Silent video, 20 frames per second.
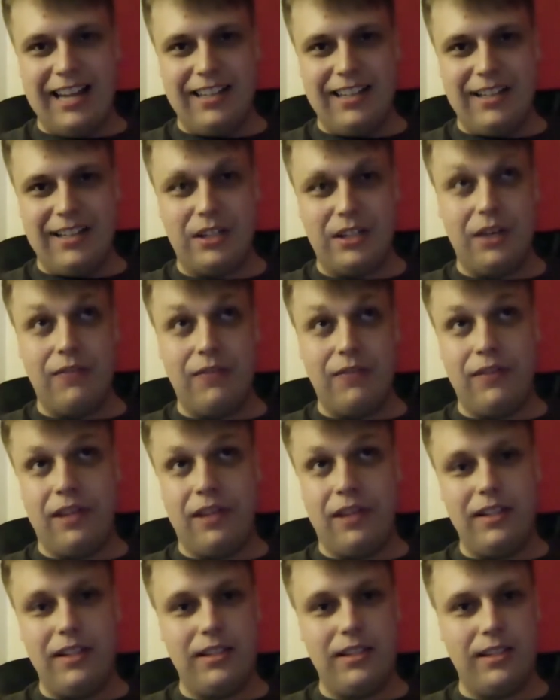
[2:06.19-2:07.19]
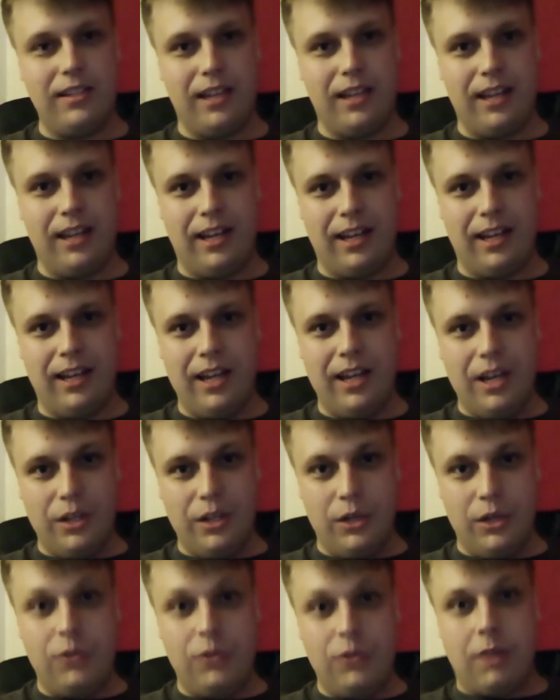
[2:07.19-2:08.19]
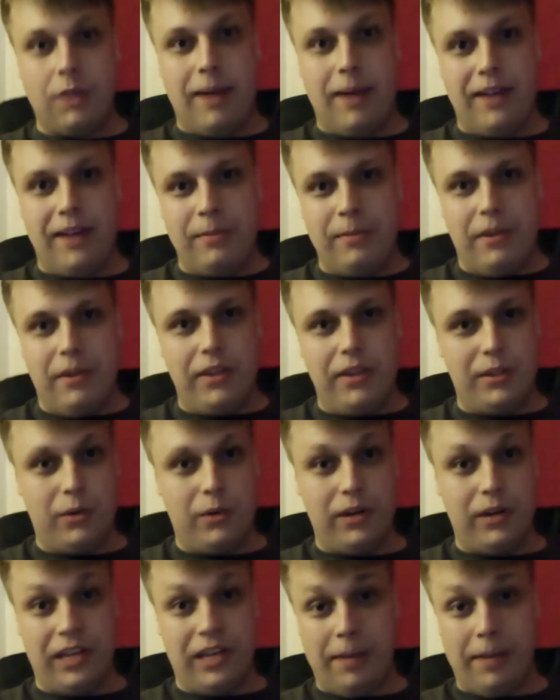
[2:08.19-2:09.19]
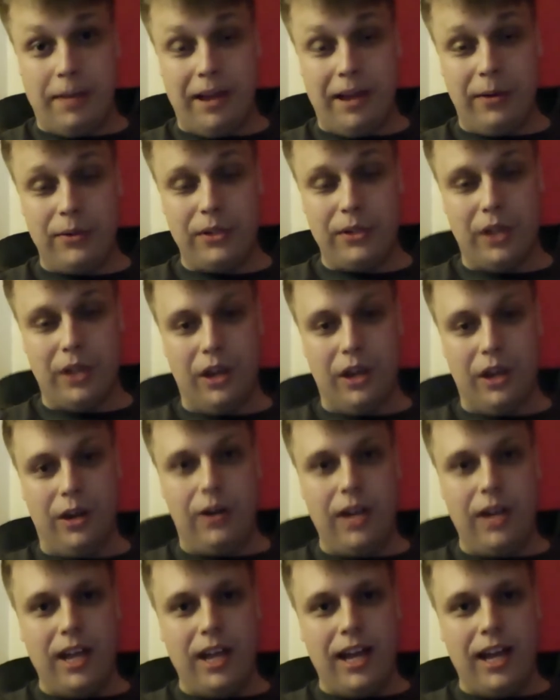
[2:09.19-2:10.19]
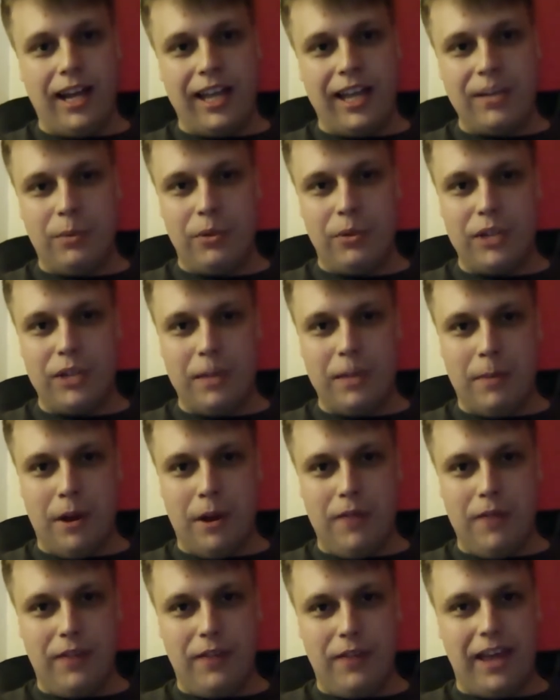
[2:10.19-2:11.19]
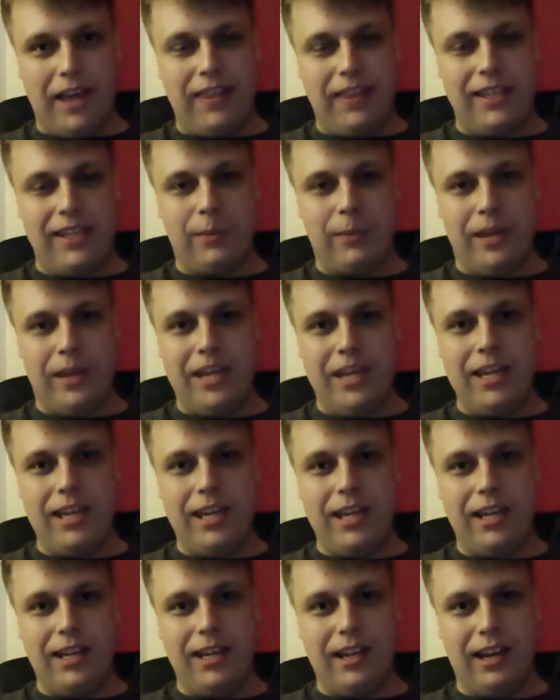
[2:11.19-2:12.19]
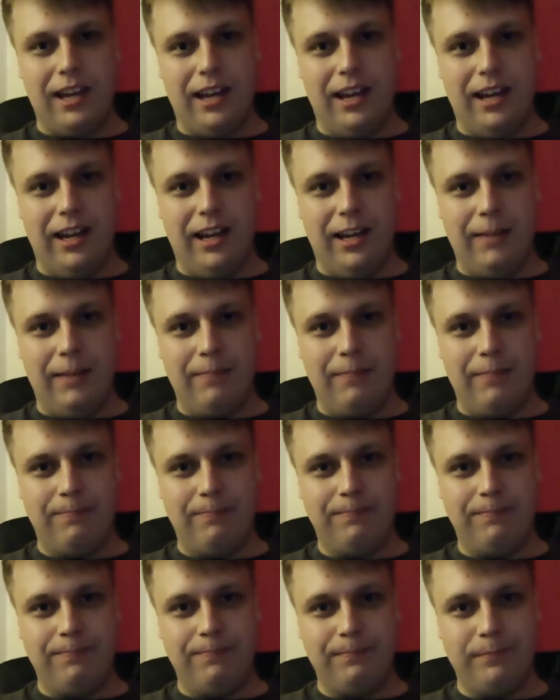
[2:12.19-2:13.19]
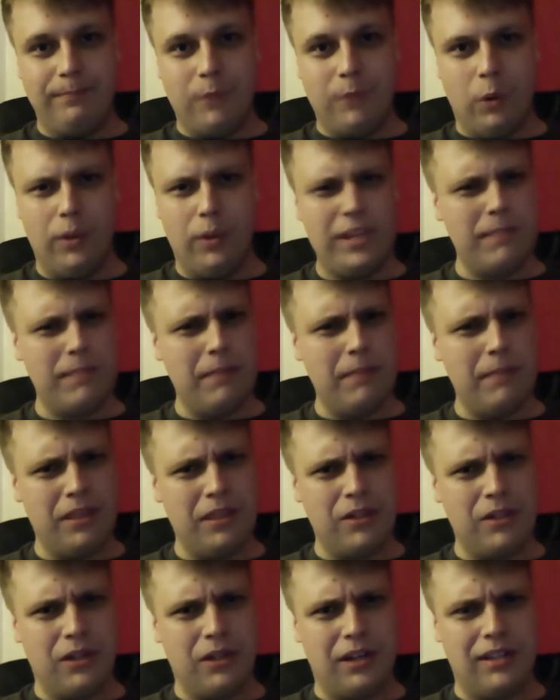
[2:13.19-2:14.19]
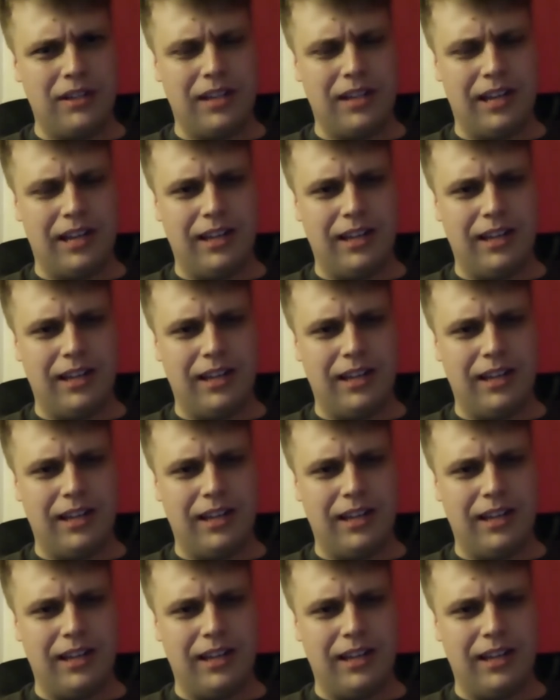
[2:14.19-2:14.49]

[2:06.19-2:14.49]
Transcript: stuff that's due to come out this month has already come out. So I guess we'll skip over that this week, or this month, should I say?